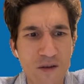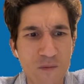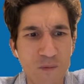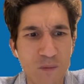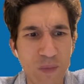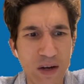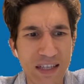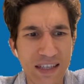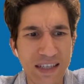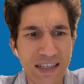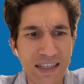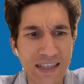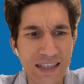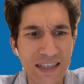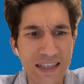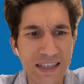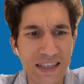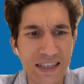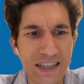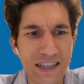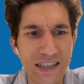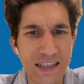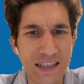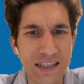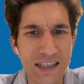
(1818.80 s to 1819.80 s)
But it
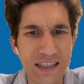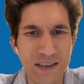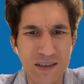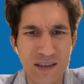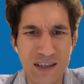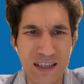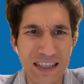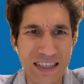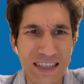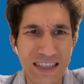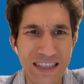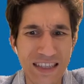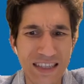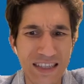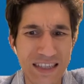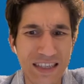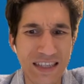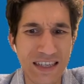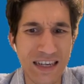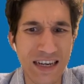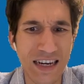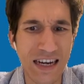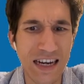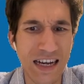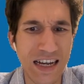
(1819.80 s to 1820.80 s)

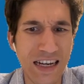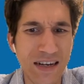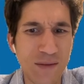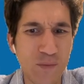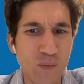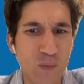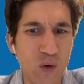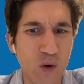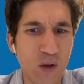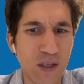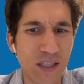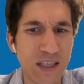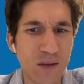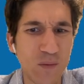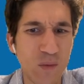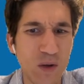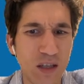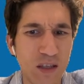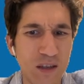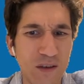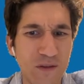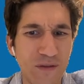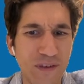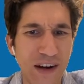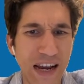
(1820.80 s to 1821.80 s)
is kind of
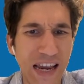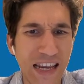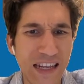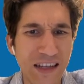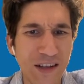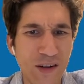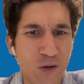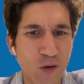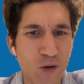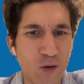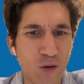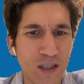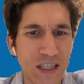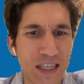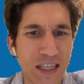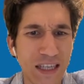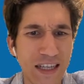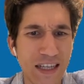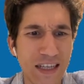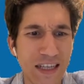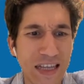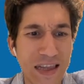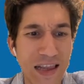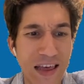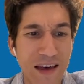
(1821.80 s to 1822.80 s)
possible. If 8 rolls and
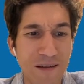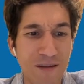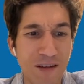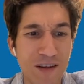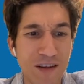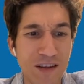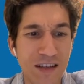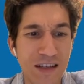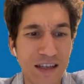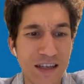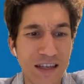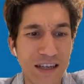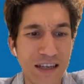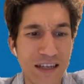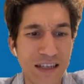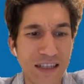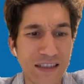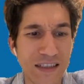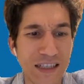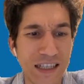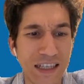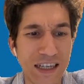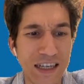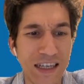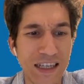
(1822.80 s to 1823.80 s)
then 11, I
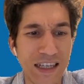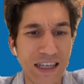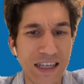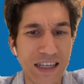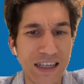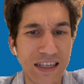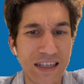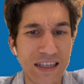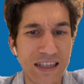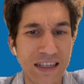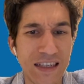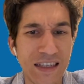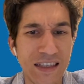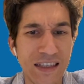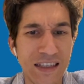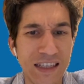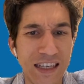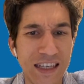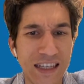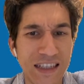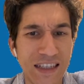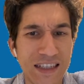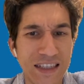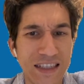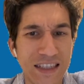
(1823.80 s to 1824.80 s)
think I can
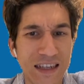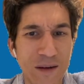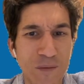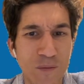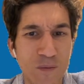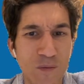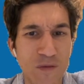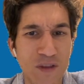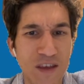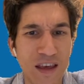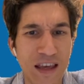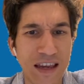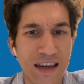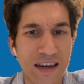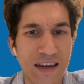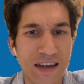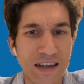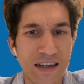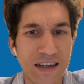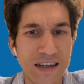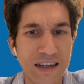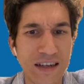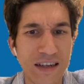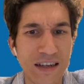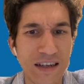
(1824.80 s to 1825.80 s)
get something...
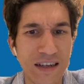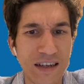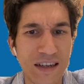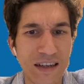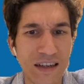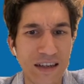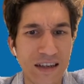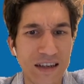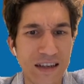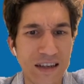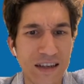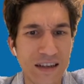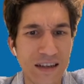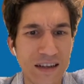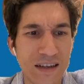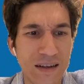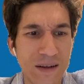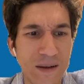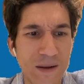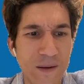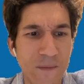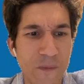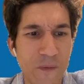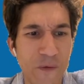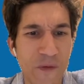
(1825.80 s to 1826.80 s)

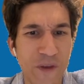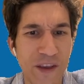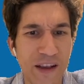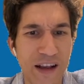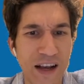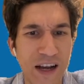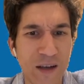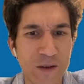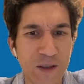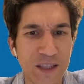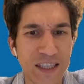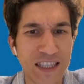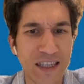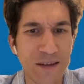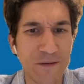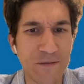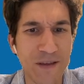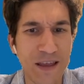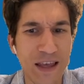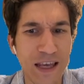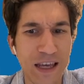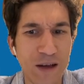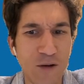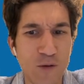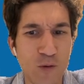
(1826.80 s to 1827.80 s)
Kind of
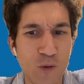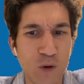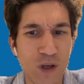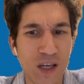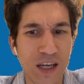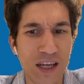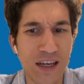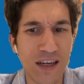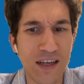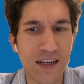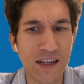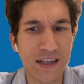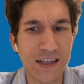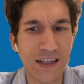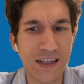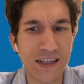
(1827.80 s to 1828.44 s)
something cooking.